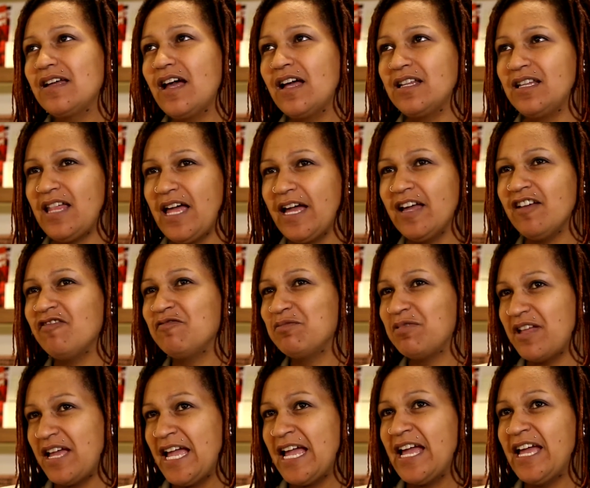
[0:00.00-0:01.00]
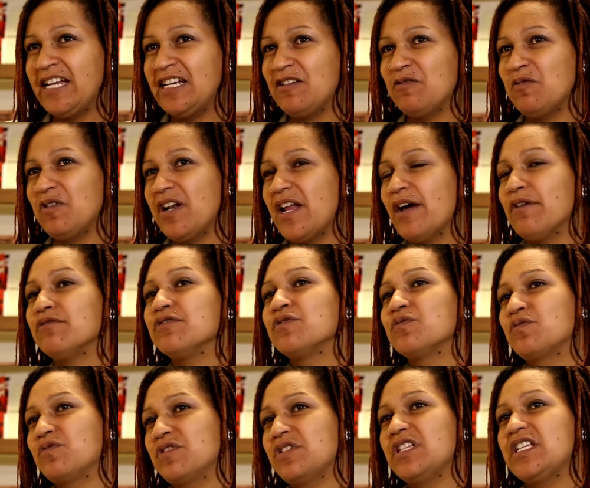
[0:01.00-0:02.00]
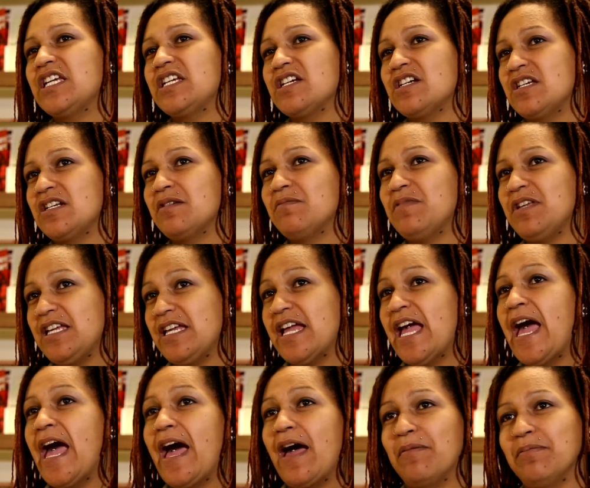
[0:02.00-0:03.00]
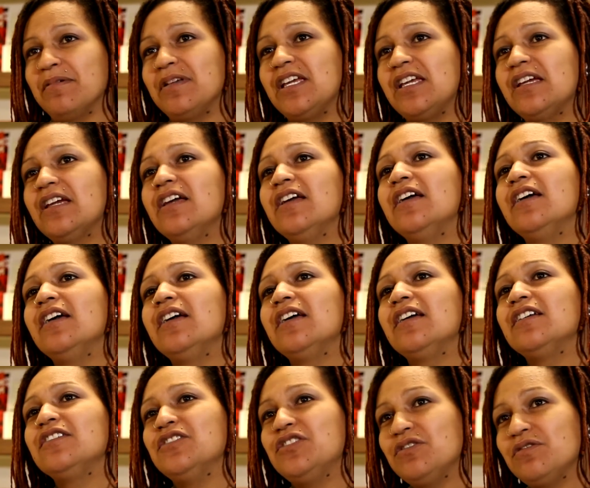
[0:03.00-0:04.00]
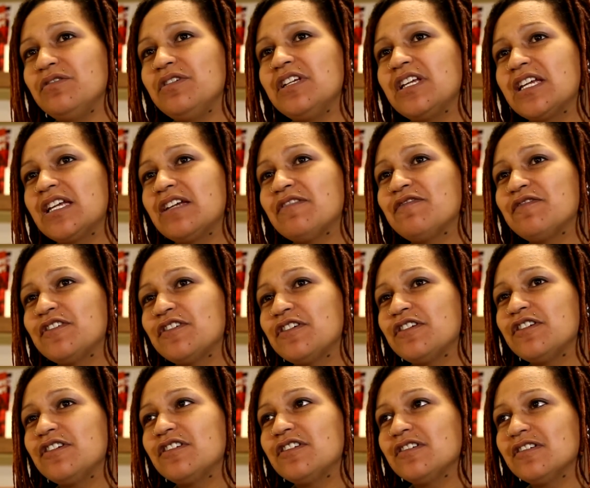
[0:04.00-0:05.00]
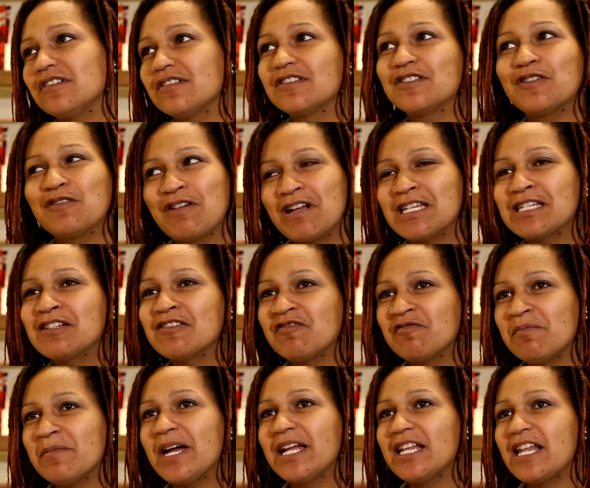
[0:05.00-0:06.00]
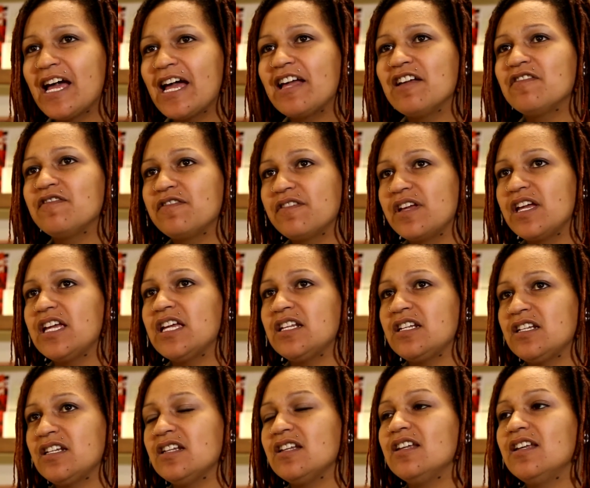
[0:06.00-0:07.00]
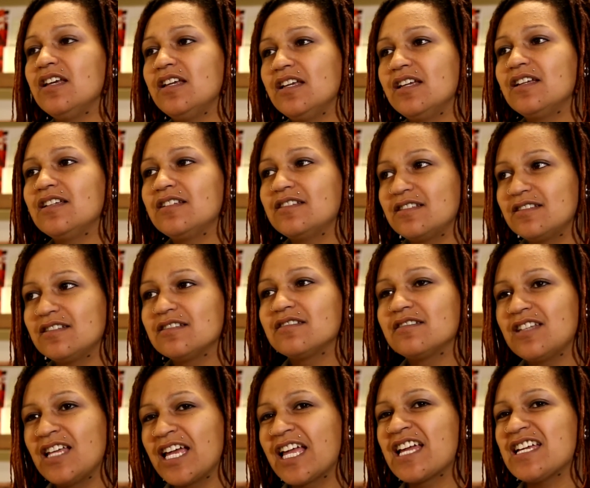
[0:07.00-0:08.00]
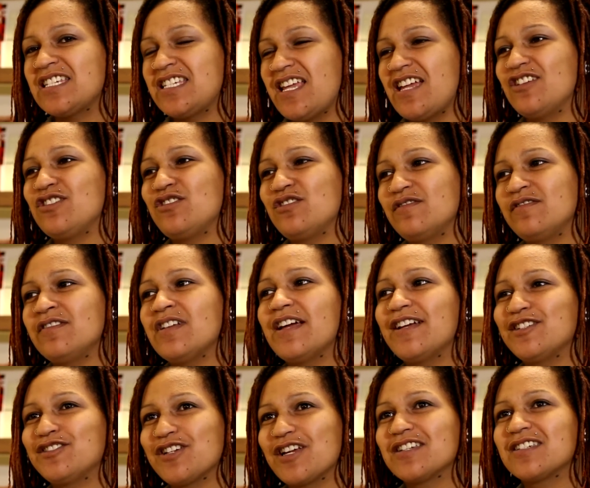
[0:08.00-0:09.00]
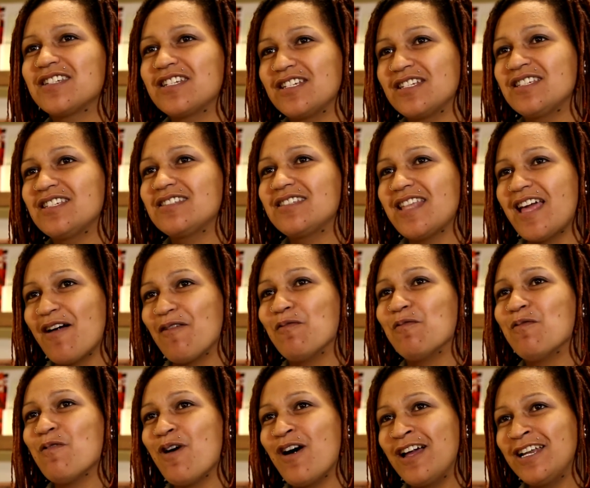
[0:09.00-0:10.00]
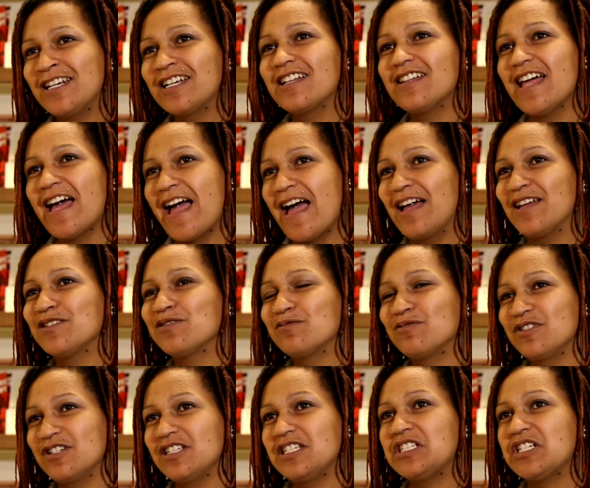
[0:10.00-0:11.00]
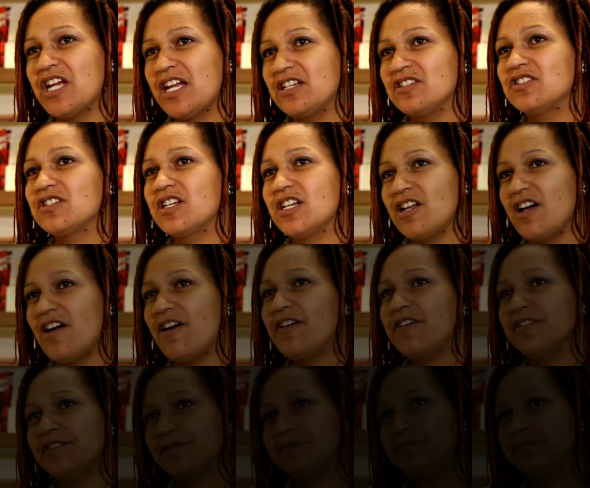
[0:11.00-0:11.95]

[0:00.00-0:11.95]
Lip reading: a life plan and what I was really going to be happy doing for the rest of my life. And like I said, juvenile justice, that one class really changed it all.